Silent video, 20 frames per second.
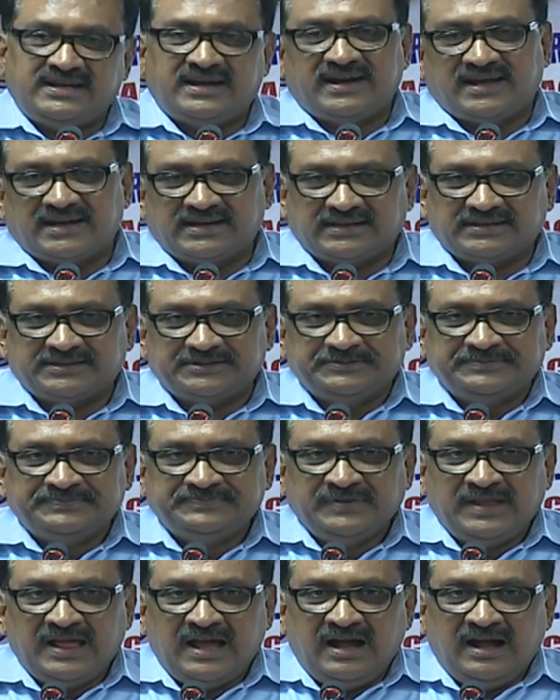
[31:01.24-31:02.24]
cheyadaniki?
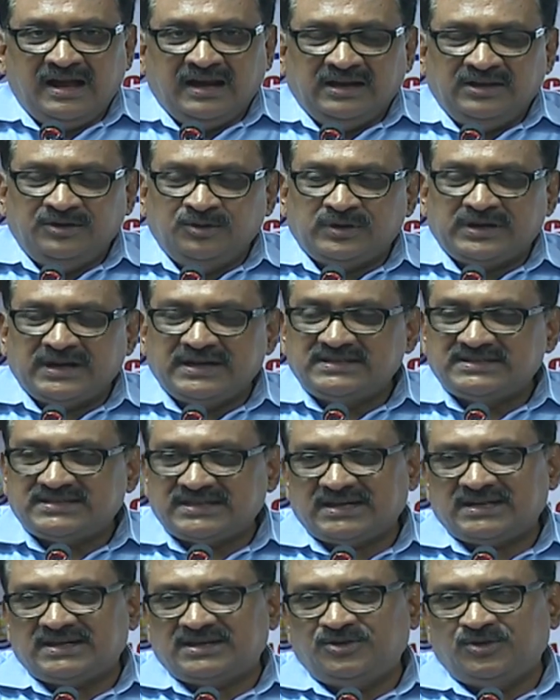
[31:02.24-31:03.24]
You can
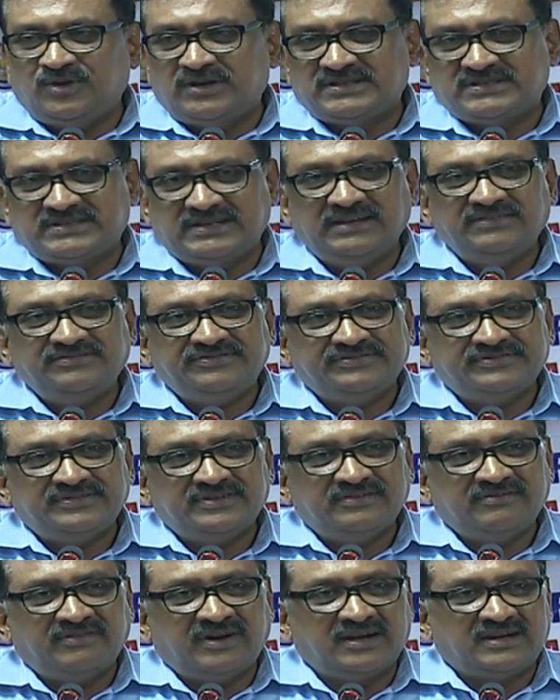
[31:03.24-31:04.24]
check yourself
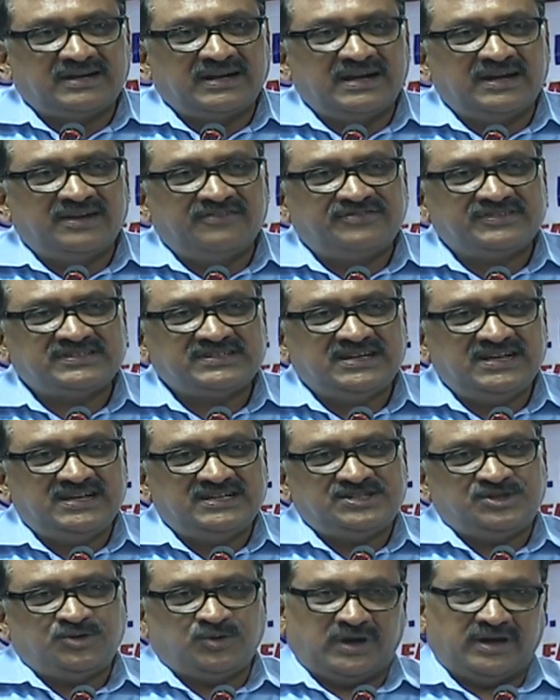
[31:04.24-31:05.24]
what kind of
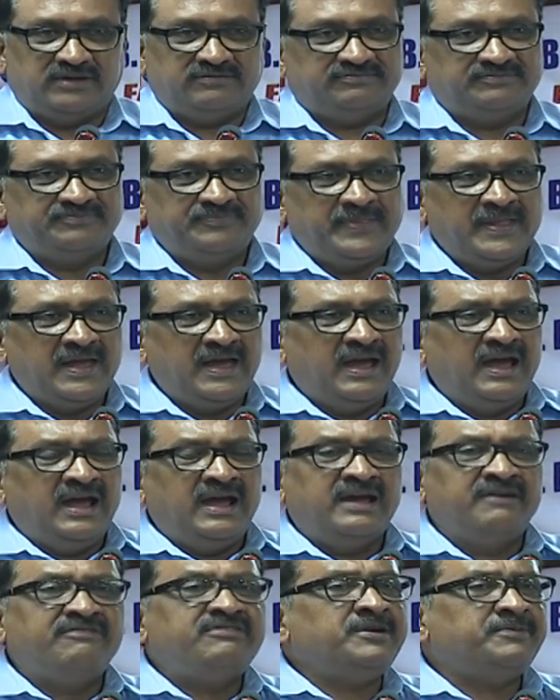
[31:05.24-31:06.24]
skills you have.
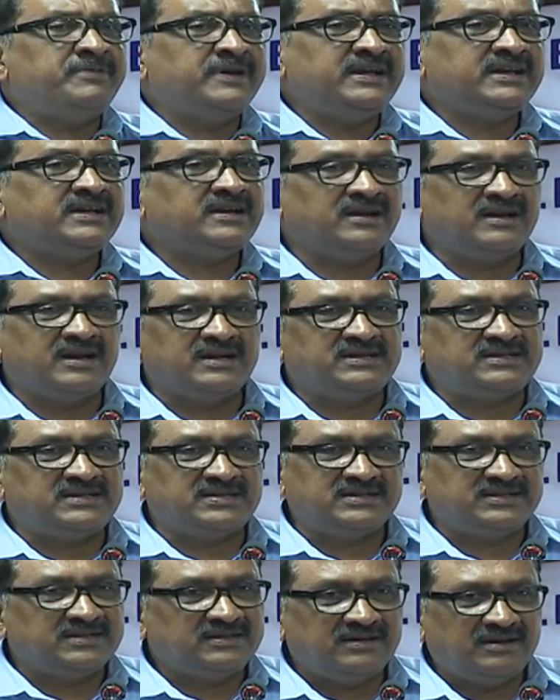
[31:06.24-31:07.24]
Everybody cannot
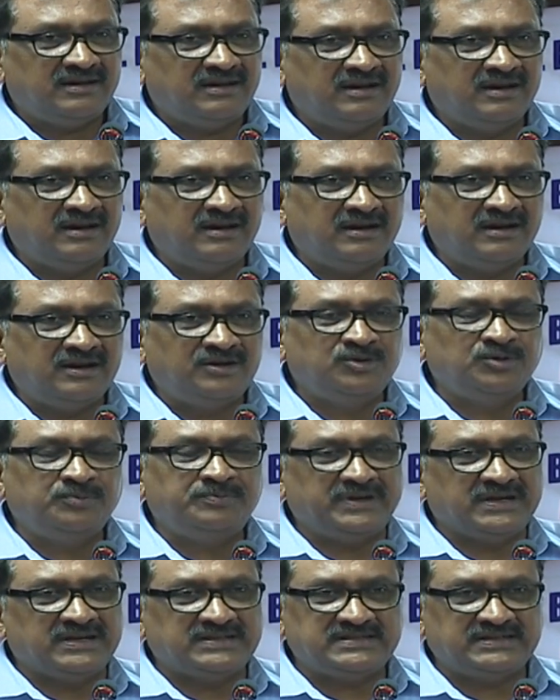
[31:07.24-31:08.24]
do
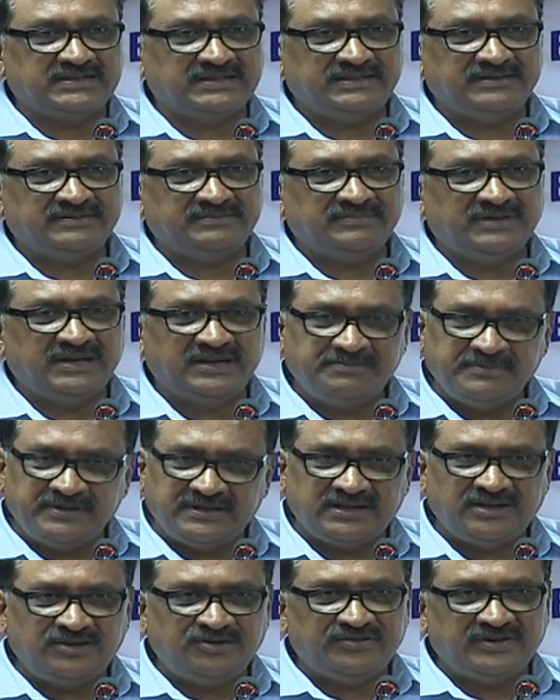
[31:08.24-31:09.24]
PhD. Let me
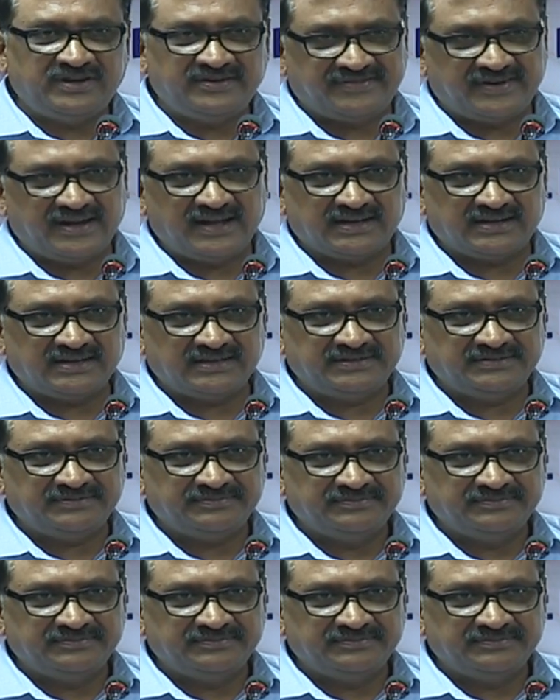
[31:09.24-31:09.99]
tell you very frankly.